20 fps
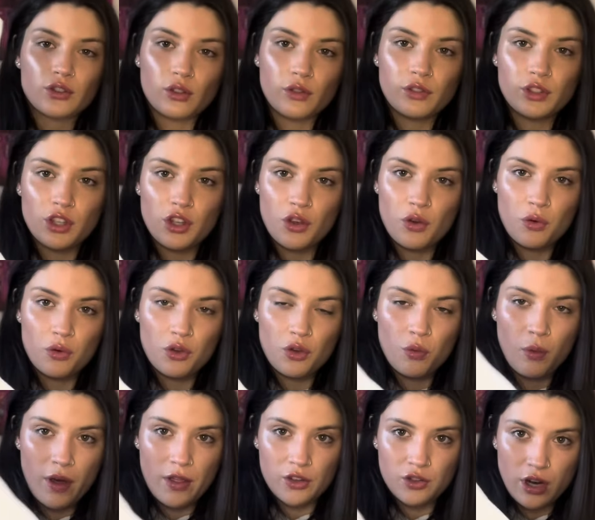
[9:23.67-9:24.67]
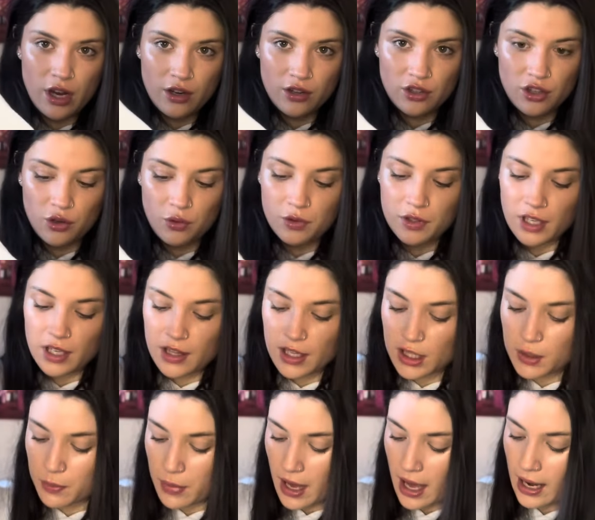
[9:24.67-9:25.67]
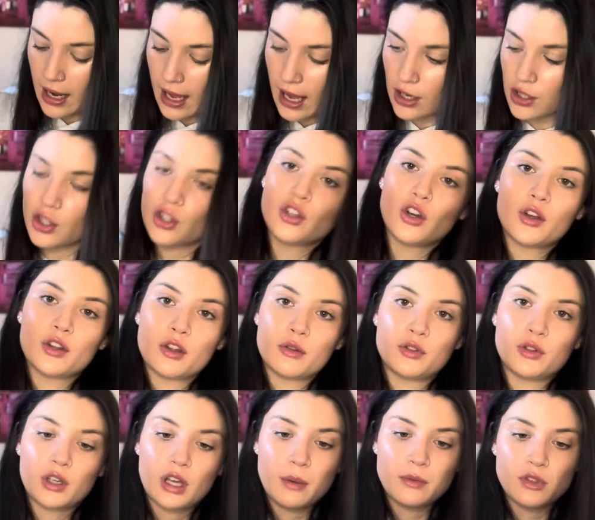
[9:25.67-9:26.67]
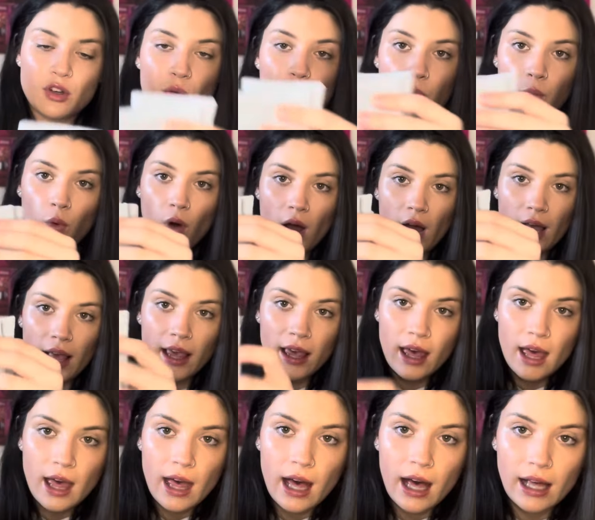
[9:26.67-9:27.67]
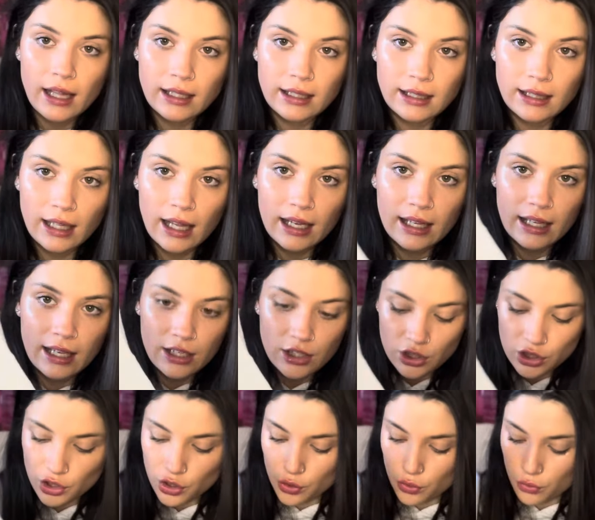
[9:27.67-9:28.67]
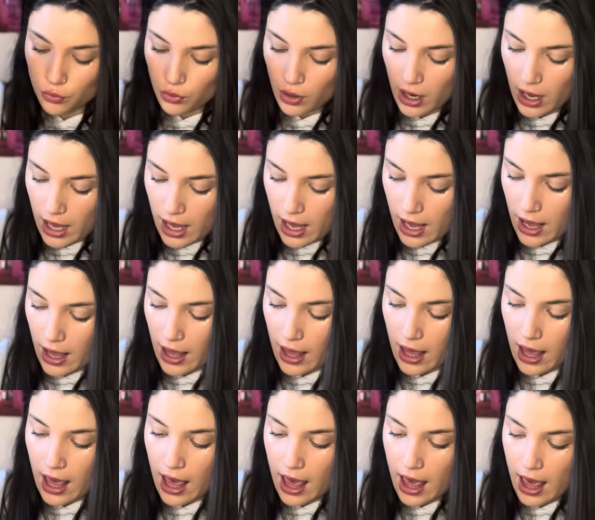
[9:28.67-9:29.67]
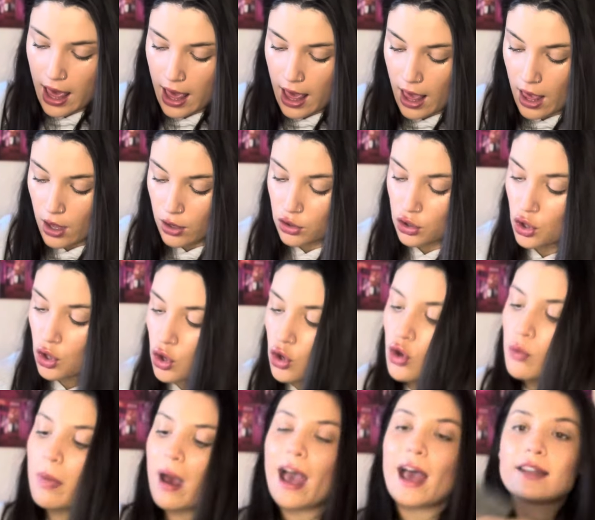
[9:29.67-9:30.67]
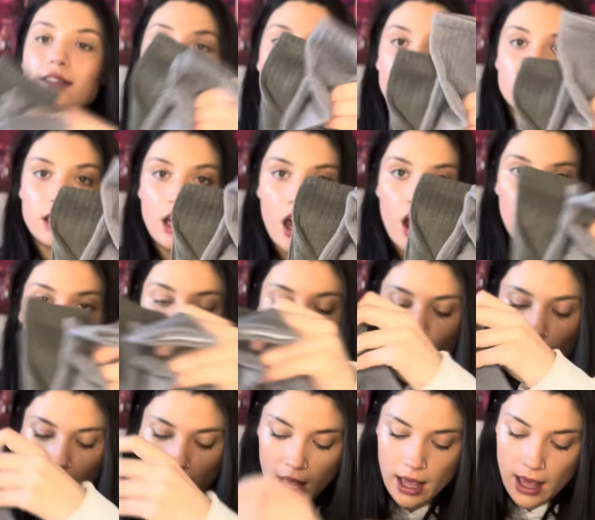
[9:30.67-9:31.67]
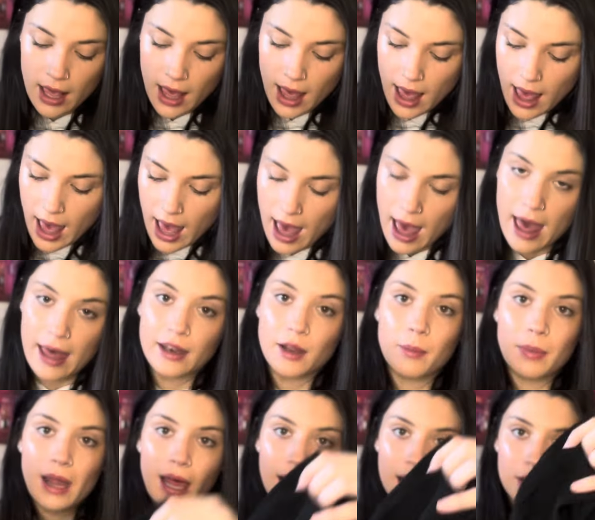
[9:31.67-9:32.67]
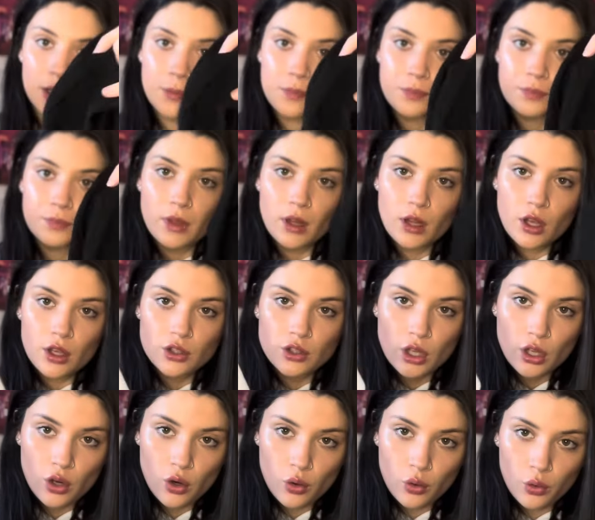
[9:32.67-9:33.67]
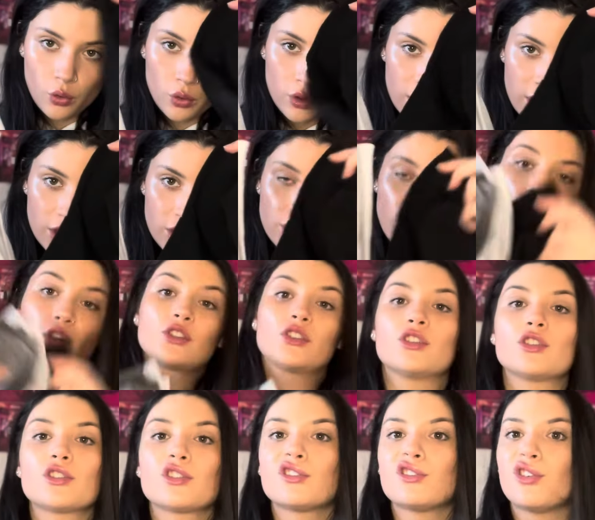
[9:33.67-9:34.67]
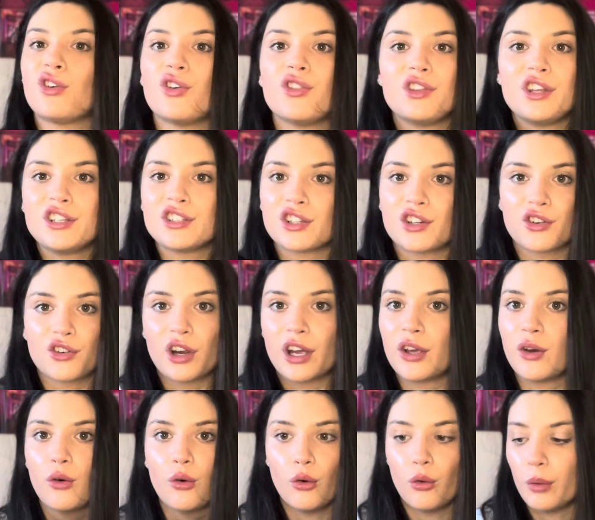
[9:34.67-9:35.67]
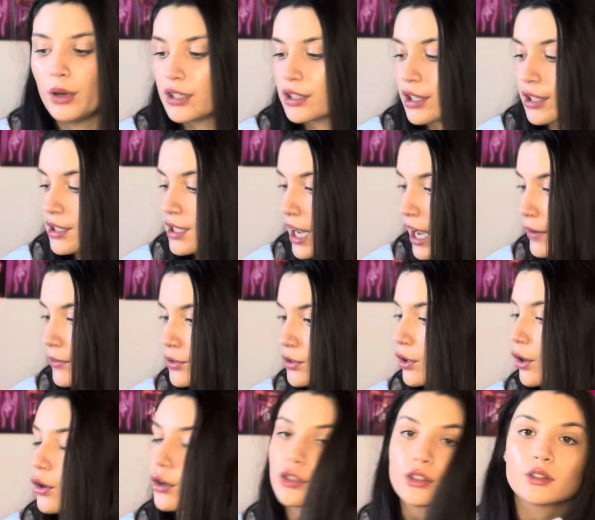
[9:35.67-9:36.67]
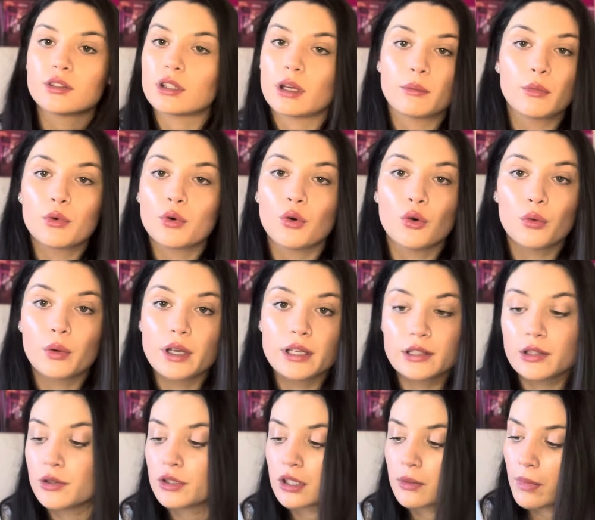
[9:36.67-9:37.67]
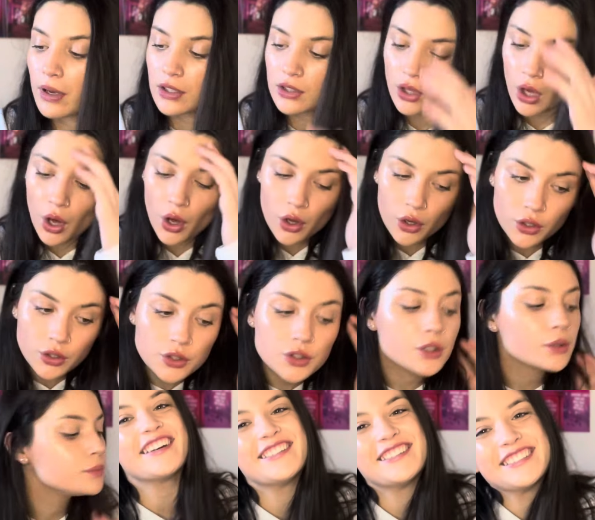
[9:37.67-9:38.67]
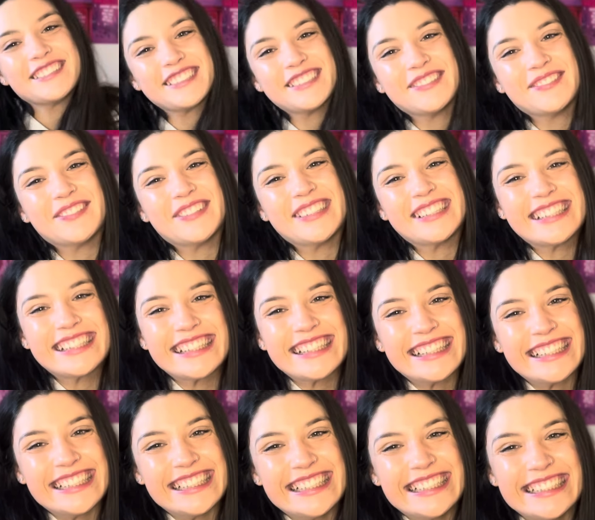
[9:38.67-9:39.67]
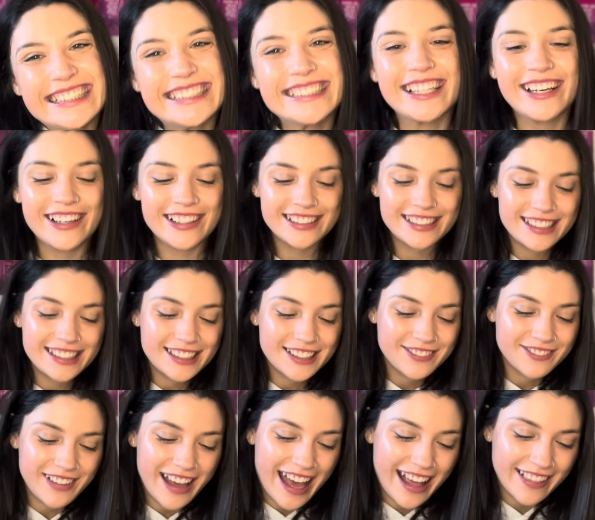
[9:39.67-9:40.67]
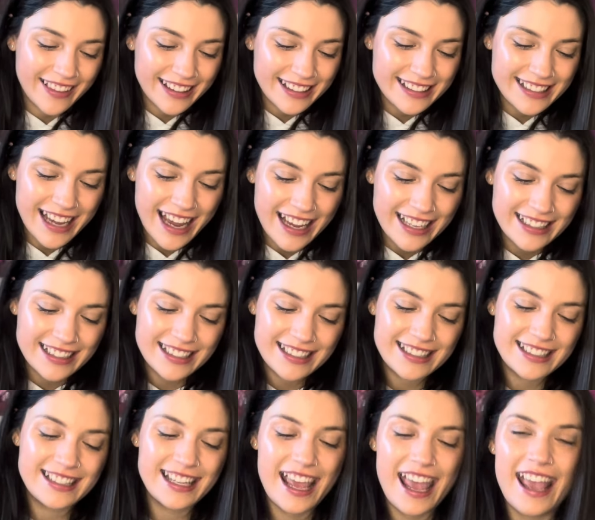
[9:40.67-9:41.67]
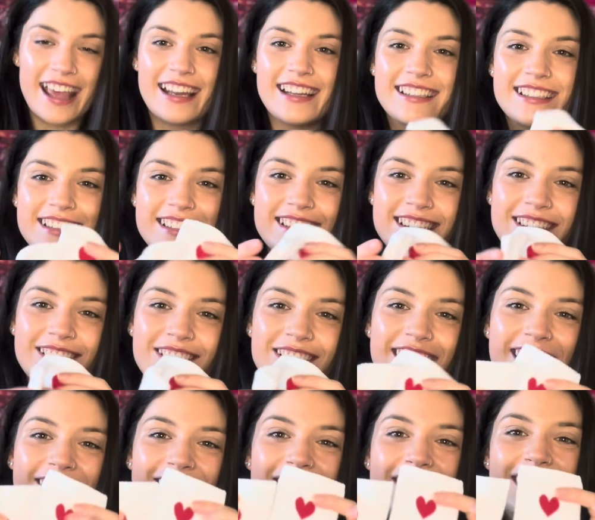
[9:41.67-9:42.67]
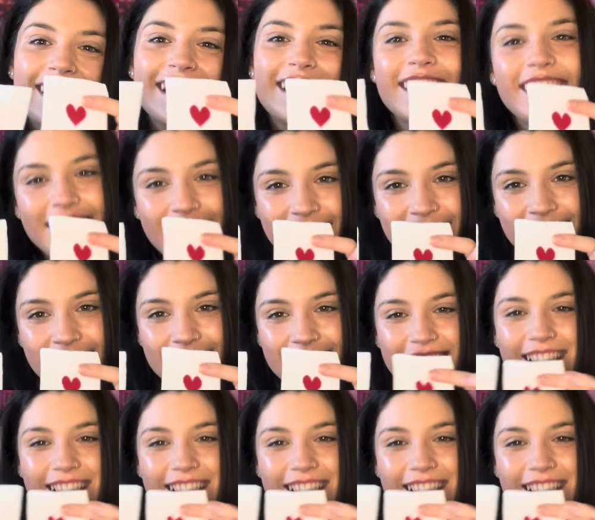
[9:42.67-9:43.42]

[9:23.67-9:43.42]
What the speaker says: Obviously you wear the trainers and you see this bit, and I actually got them. So it comes in a white, a lightish gray, a two pairs of the dark gray and a black. So I got all these socks and just thought these are great. Always good to have socks because I'm always losing my socks. Also bought these socks because Valentine's Day and I just thought they were cute.